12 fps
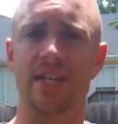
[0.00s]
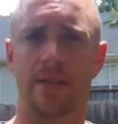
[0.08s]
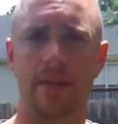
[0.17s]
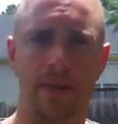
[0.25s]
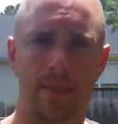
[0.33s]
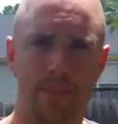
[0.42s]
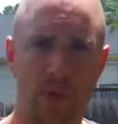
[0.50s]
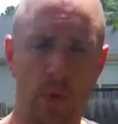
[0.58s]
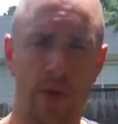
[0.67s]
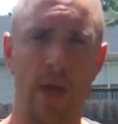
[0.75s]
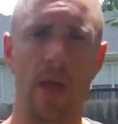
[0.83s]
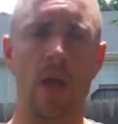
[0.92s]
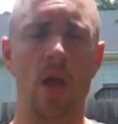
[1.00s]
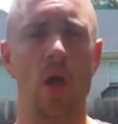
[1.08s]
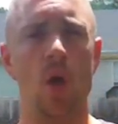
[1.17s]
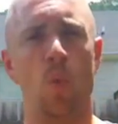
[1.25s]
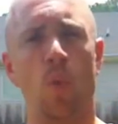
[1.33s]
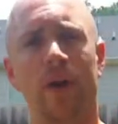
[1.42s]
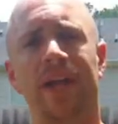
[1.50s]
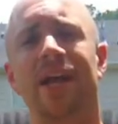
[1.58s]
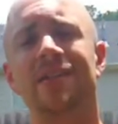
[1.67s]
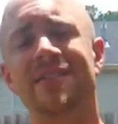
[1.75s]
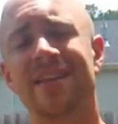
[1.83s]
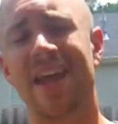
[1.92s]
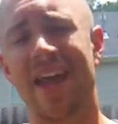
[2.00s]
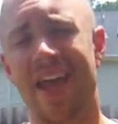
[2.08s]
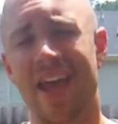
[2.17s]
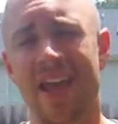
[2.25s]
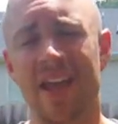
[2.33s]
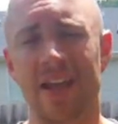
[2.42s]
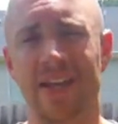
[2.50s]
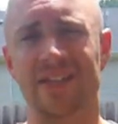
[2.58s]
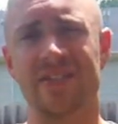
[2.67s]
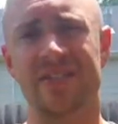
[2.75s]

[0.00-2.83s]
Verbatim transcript: and D. Okay? Workouts A and